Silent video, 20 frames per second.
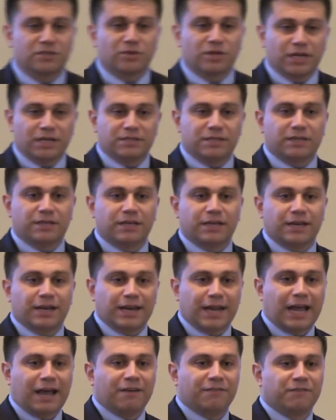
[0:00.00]
So kids that
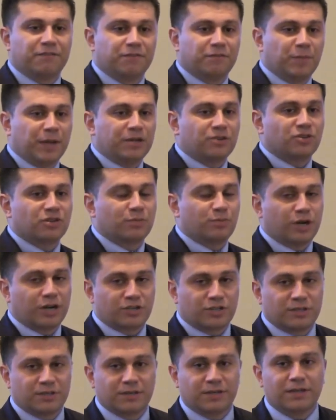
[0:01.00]
have major
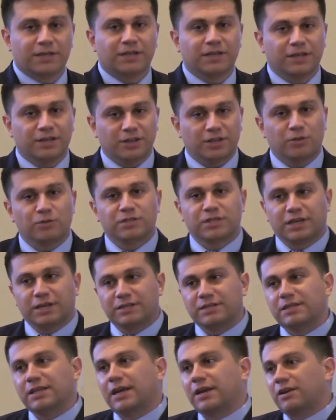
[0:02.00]
depression those
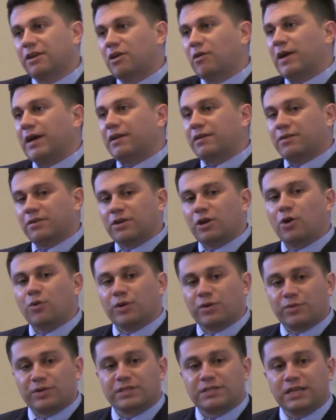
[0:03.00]
kids then go out and
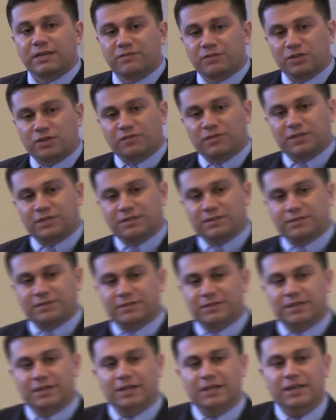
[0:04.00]
go and receive
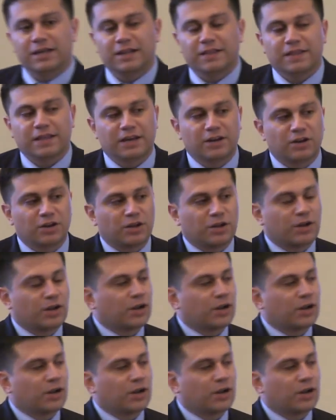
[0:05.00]
services that, are,